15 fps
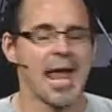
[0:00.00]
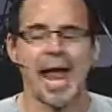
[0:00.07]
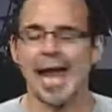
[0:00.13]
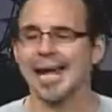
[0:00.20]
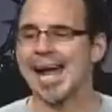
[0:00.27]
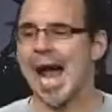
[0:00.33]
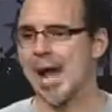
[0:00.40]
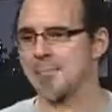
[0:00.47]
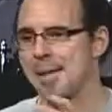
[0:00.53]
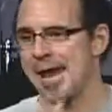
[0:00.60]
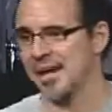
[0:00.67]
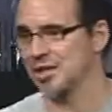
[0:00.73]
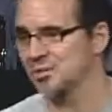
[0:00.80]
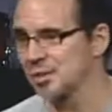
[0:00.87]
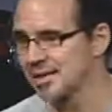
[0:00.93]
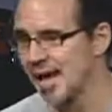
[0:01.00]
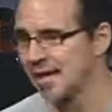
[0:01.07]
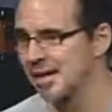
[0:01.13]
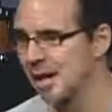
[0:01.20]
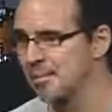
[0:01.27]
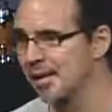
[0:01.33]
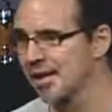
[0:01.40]
And God made us with that
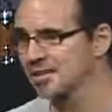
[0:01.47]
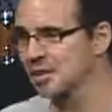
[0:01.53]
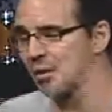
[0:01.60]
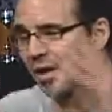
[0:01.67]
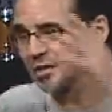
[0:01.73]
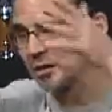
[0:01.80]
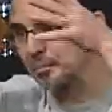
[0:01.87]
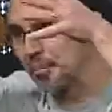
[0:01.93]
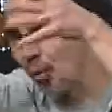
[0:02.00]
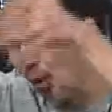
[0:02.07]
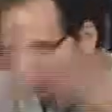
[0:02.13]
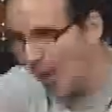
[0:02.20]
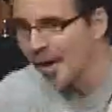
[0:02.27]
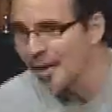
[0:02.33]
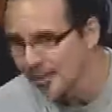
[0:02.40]
need because he wants to pour